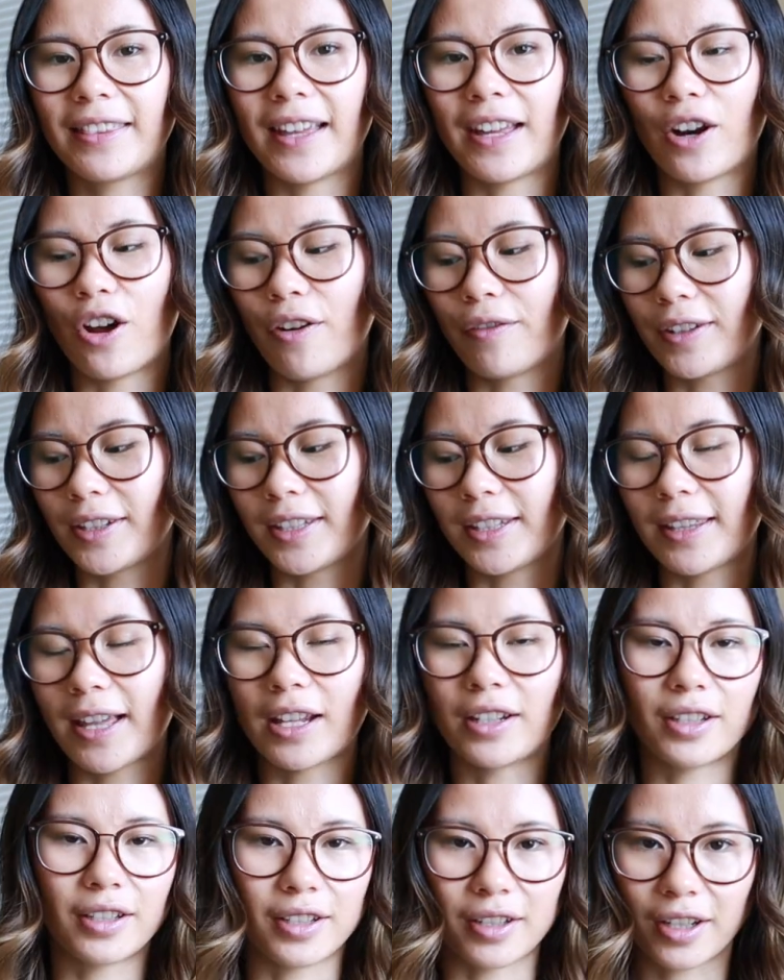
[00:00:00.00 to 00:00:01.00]
then obviously
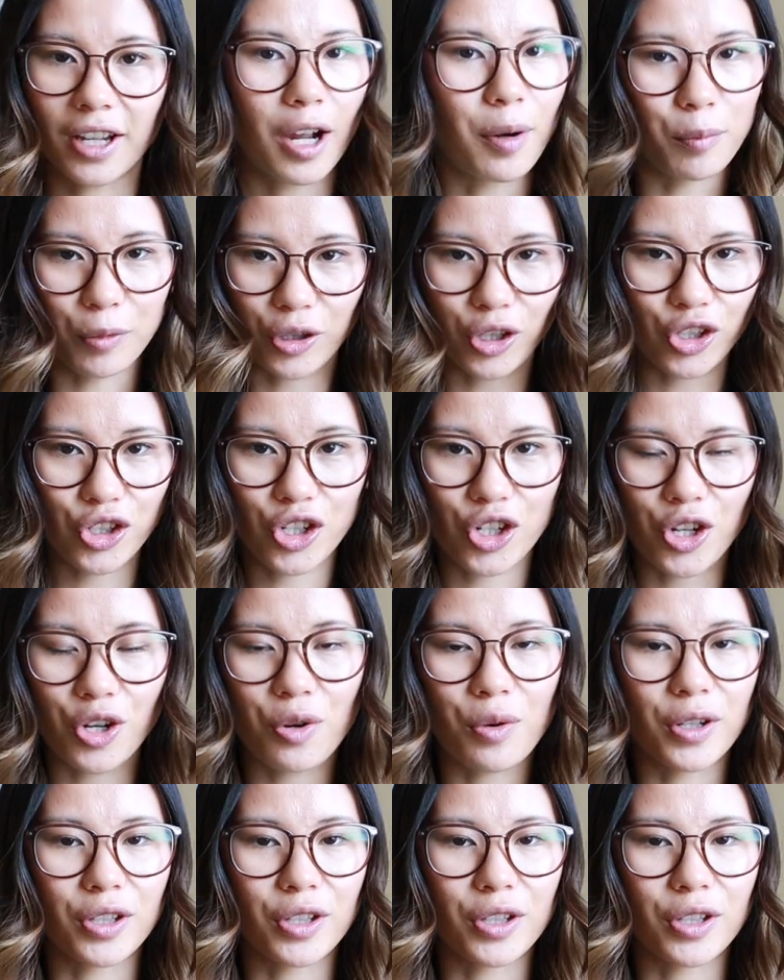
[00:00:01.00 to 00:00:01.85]
that doesn't come with a shoe.